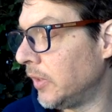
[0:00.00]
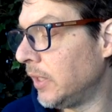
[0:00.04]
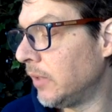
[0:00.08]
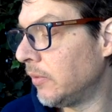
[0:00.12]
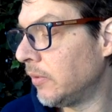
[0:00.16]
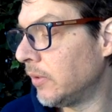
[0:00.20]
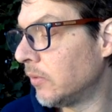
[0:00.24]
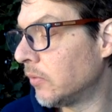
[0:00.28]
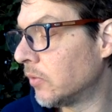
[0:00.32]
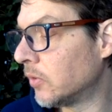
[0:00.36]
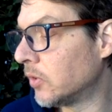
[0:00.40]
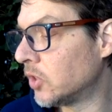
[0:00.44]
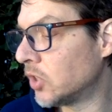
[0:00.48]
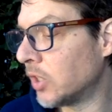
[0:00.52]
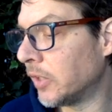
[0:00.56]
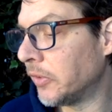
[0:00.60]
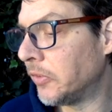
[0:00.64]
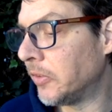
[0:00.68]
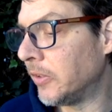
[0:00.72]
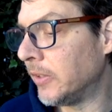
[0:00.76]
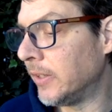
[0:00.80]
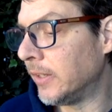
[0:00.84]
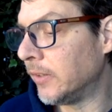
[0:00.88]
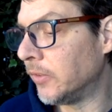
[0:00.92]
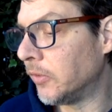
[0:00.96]
even for
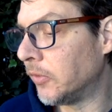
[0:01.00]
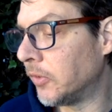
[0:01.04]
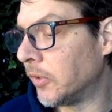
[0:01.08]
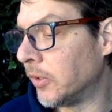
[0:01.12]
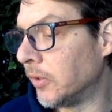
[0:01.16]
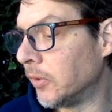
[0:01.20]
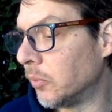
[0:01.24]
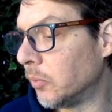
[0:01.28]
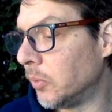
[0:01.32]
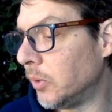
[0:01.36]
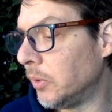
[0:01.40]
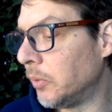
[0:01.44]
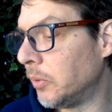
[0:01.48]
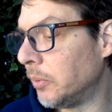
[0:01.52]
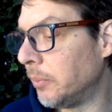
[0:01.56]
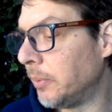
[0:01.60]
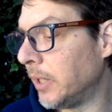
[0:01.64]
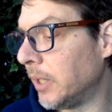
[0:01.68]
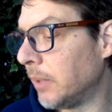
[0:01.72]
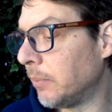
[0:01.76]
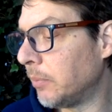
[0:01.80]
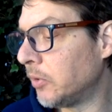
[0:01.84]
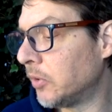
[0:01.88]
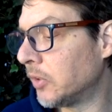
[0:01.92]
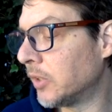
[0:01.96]
just an instant, we will
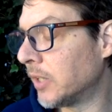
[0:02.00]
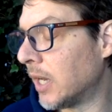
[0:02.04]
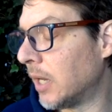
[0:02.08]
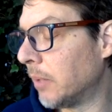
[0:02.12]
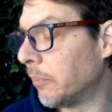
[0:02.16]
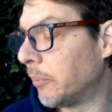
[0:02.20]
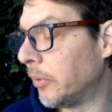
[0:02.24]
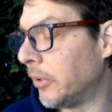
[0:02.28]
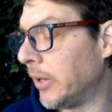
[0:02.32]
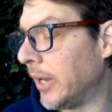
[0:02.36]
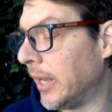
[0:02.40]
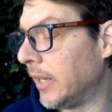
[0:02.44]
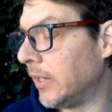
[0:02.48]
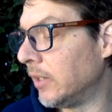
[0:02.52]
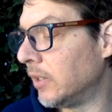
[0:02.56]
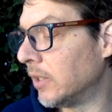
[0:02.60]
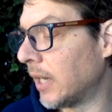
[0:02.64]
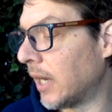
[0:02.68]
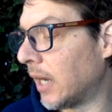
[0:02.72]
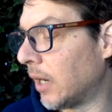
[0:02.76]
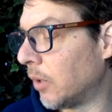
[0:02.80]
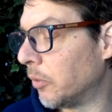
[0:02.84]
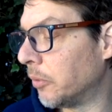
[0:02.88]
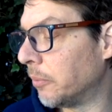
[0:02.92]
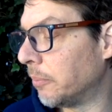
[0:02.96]
be able to comprehend
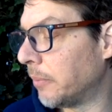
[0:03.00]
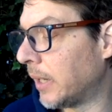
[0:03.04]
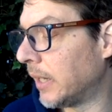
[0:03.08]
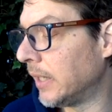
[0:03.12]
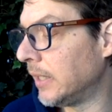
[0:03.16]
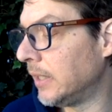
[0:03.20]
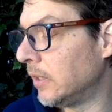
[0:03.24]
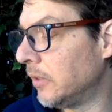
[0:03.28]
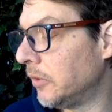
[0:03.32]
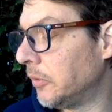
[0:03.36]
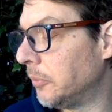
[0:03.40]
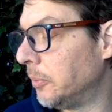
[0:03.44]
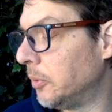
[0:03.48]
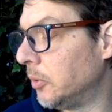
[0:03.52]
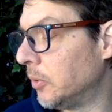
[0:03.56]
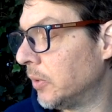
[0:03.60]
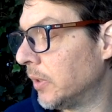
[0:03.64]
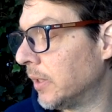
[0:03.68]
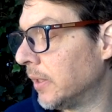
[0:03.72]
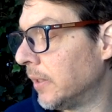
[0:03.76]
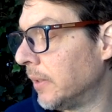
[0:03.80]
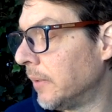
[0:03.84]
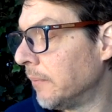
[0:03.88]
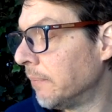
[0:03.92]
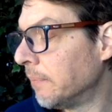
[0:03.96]
our mind as
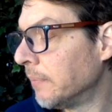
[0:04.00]
Buddha.